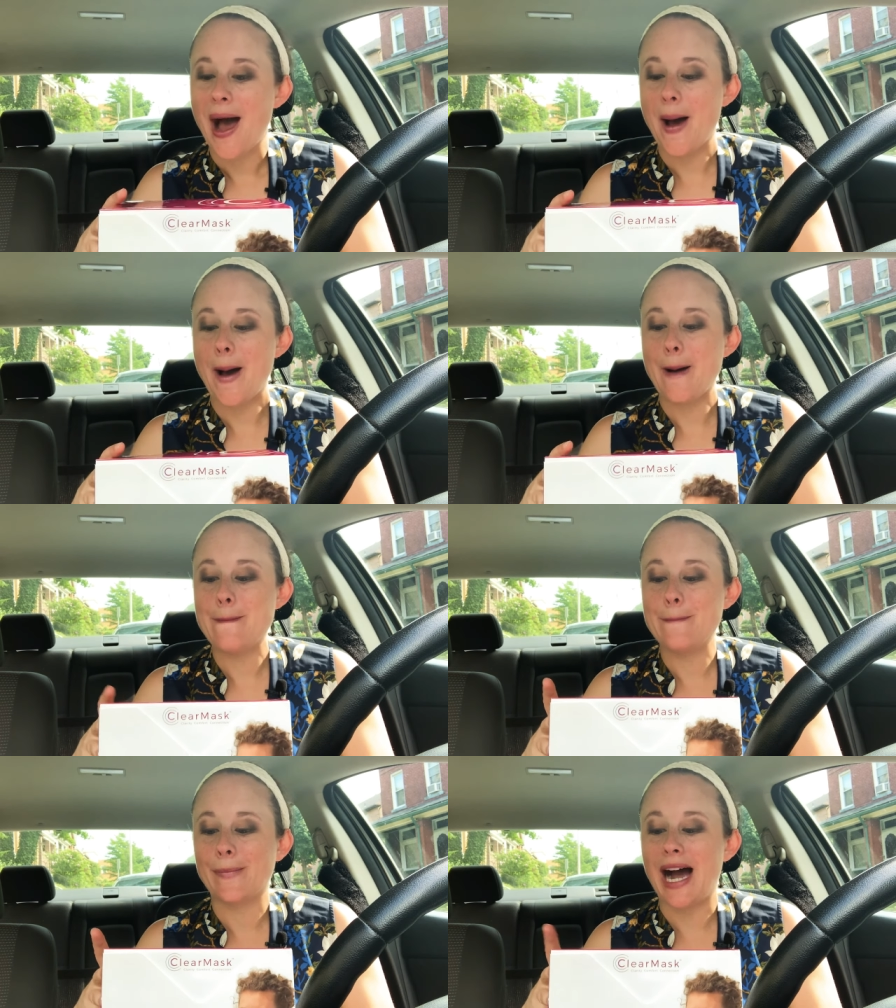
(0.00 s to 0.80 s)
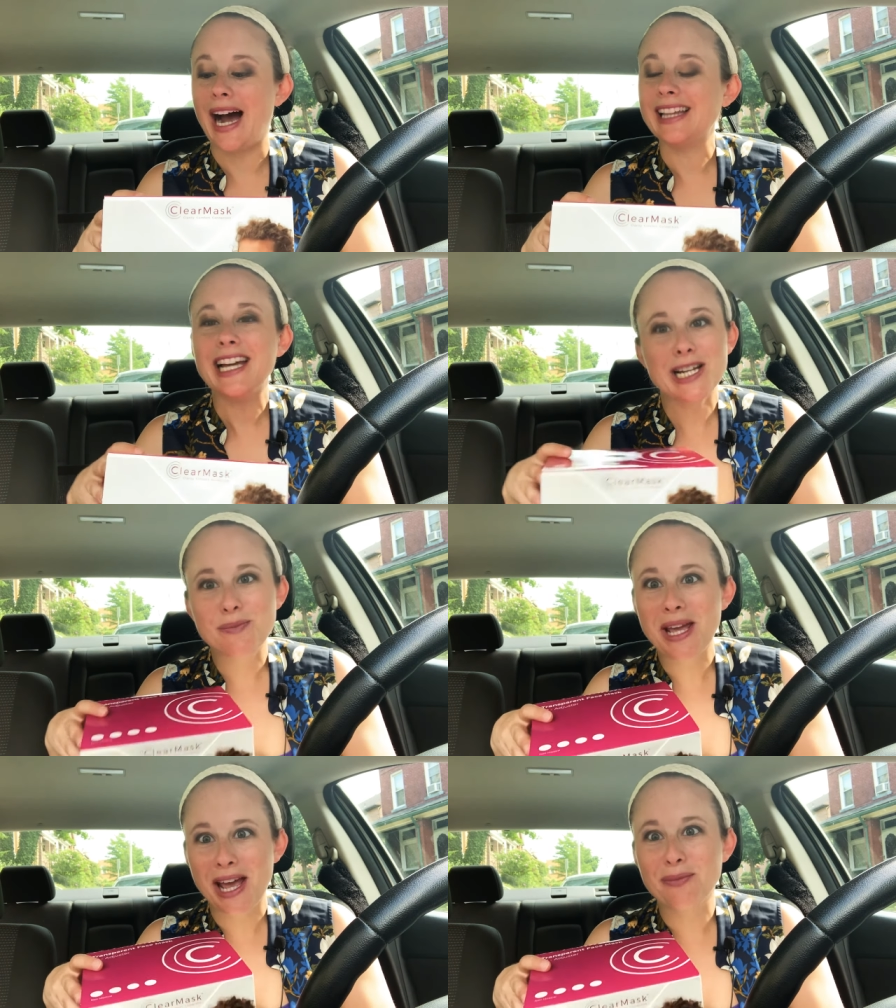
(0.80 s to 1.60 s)
um, I'd like to
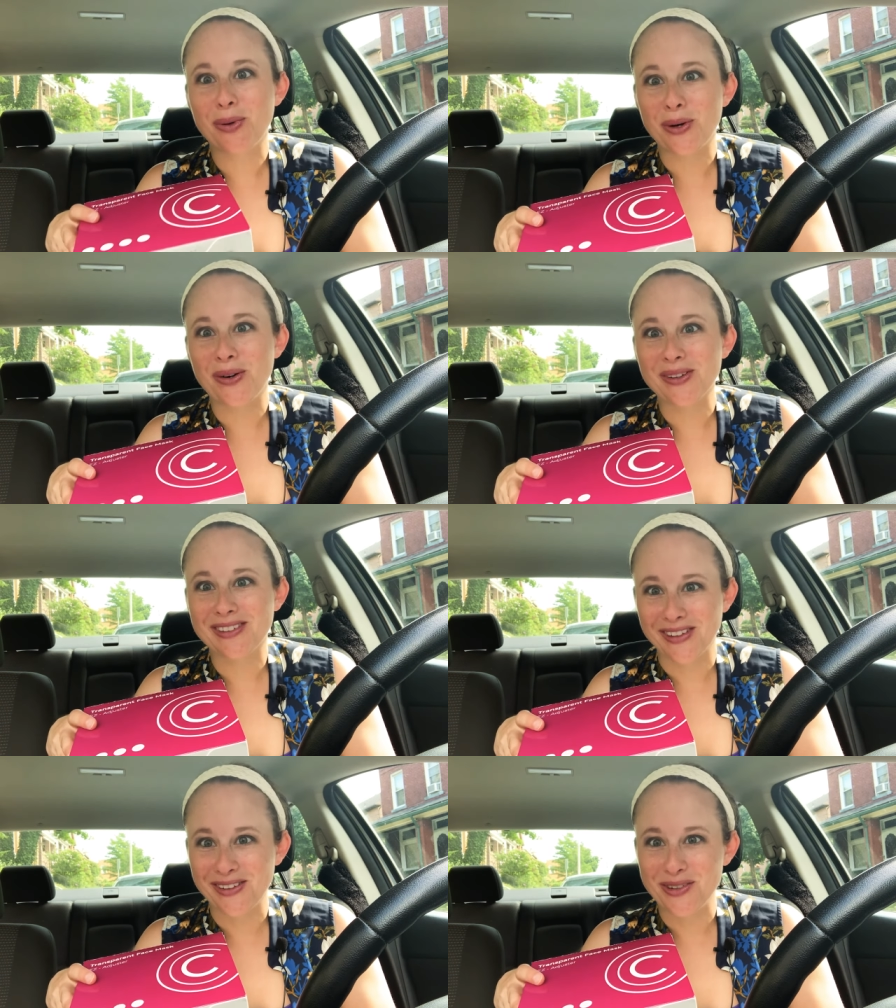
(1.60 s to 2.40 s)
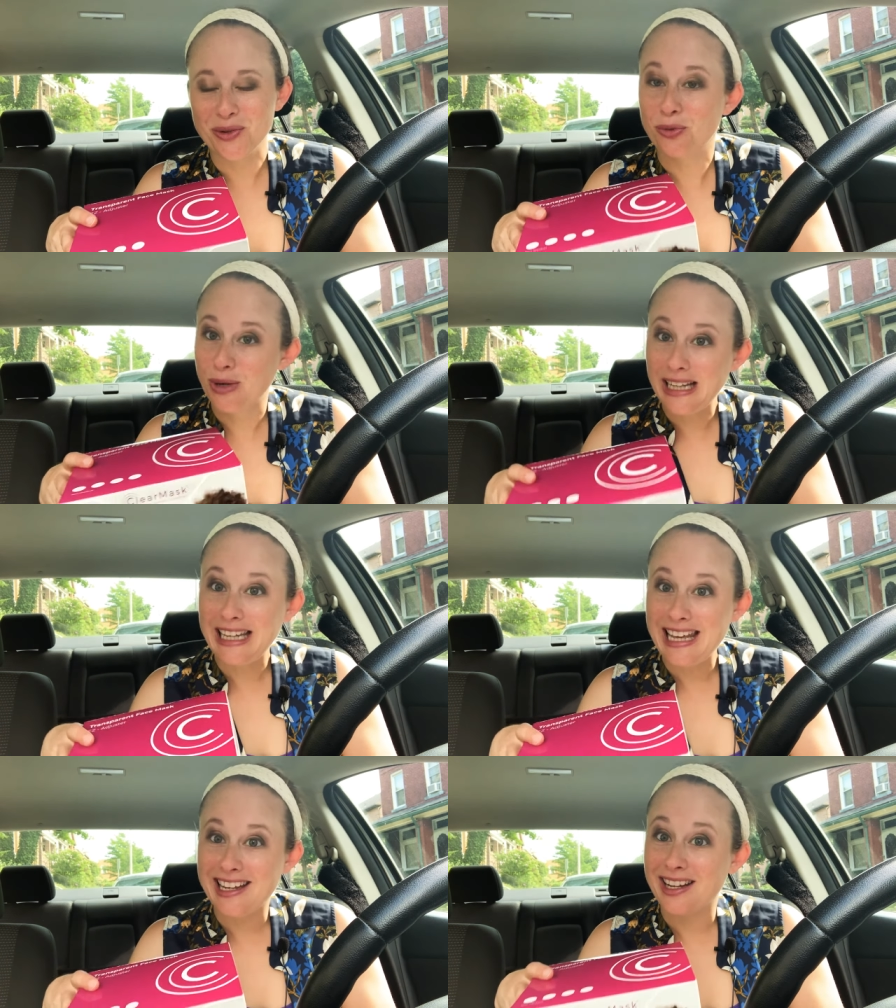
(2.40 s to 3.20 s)
be able to
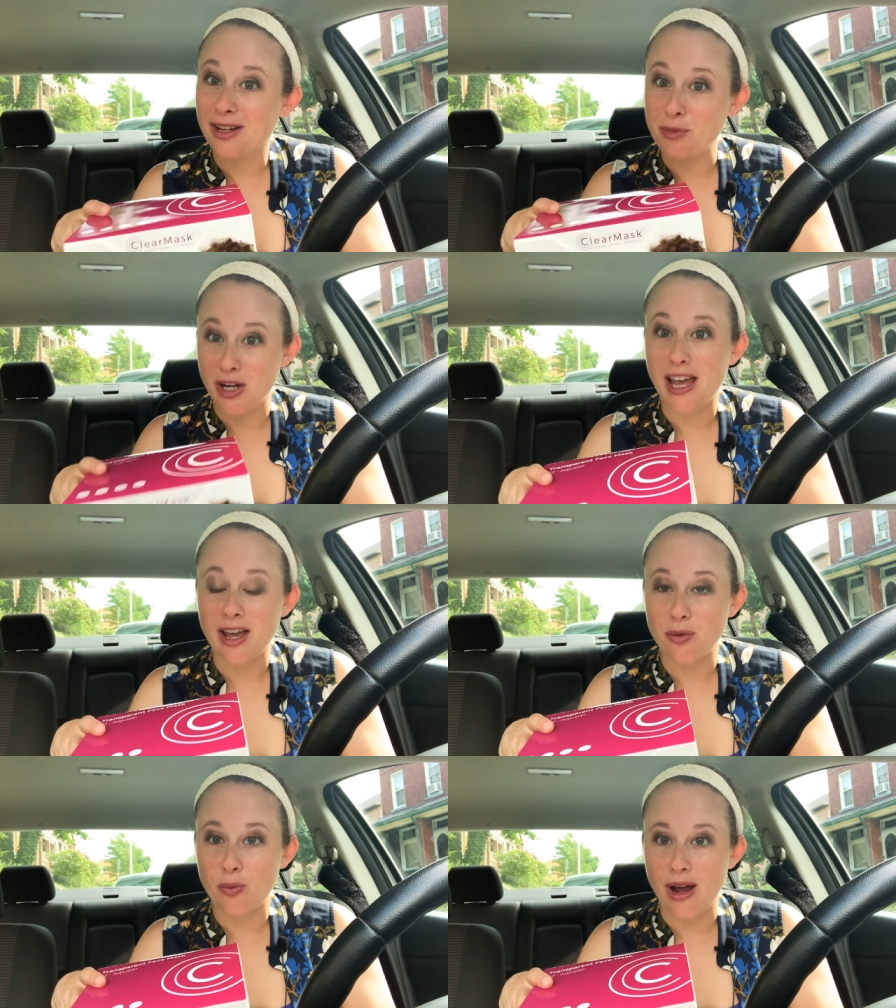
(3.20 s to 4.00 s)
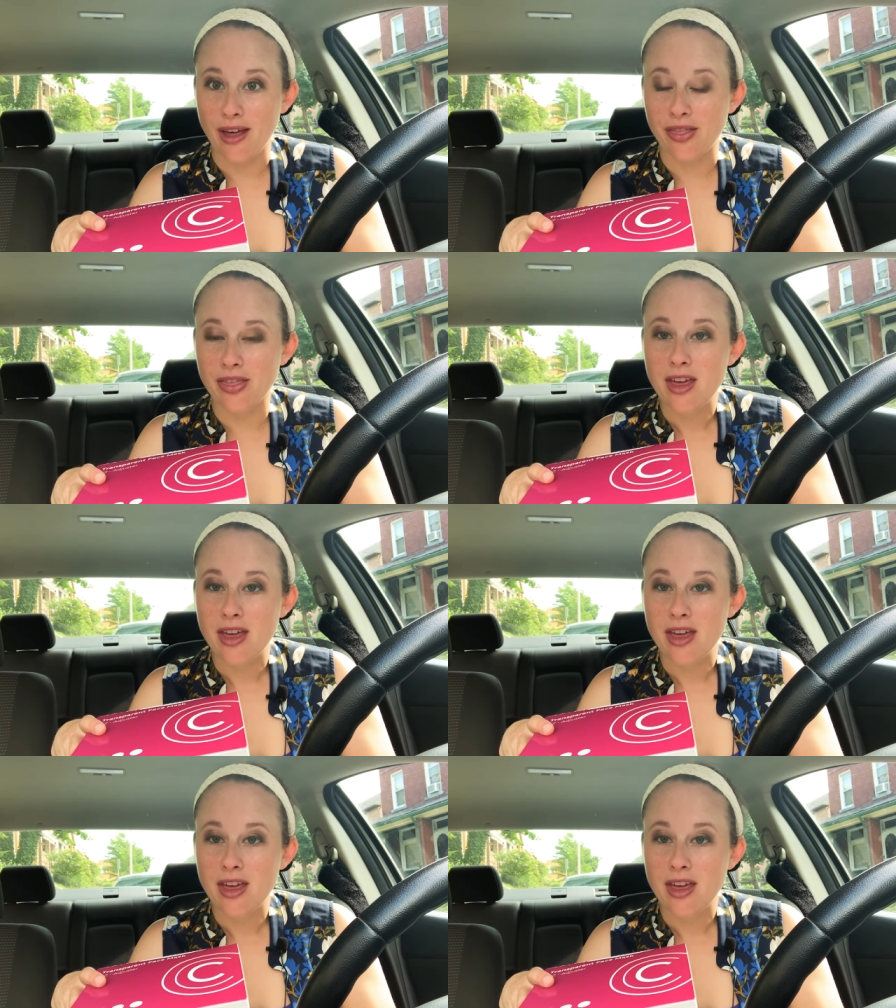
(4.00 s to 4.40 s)
really communicate with